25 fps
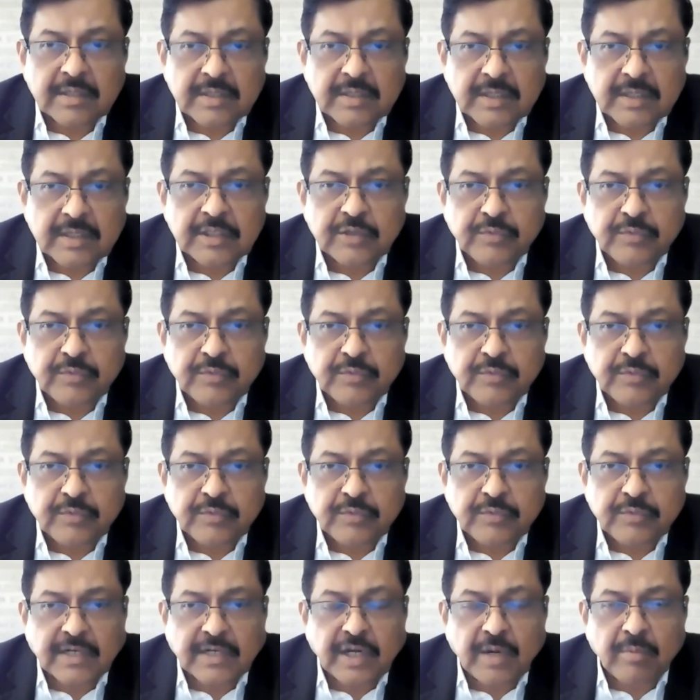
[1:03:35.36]
since we are a
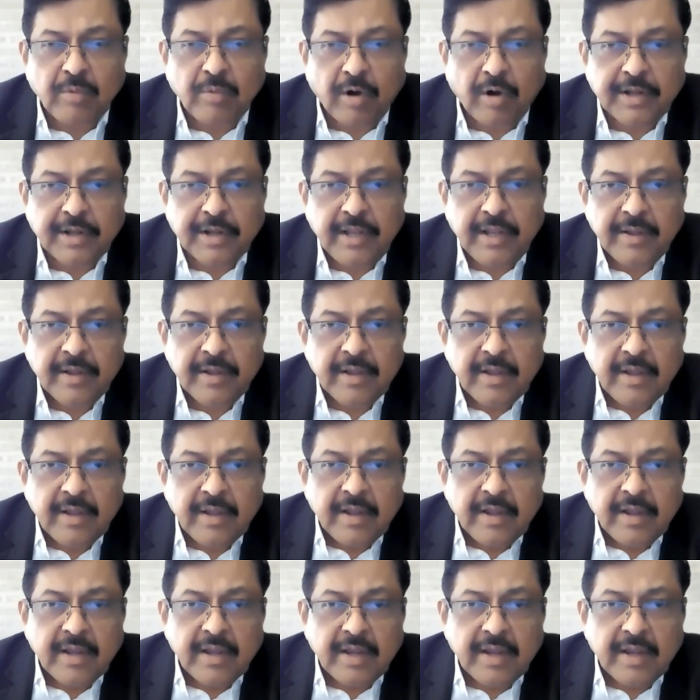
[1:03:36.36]
national body
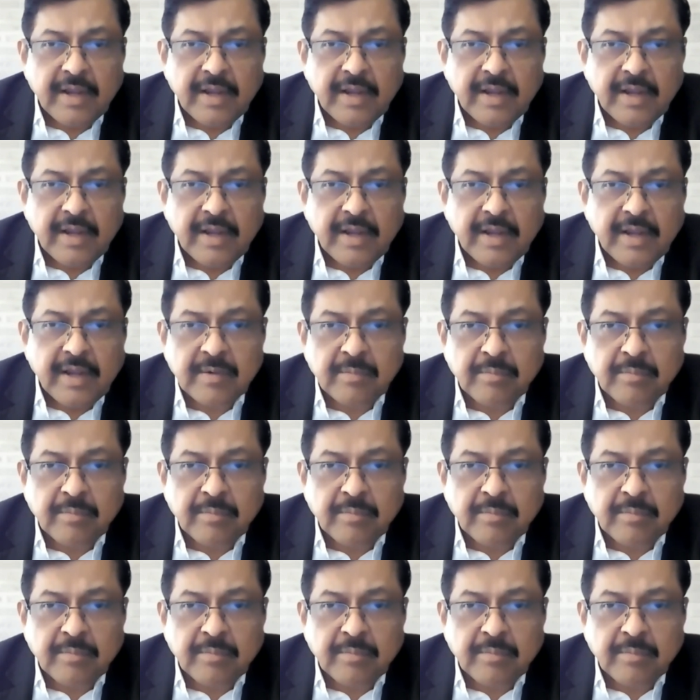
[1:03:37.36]
and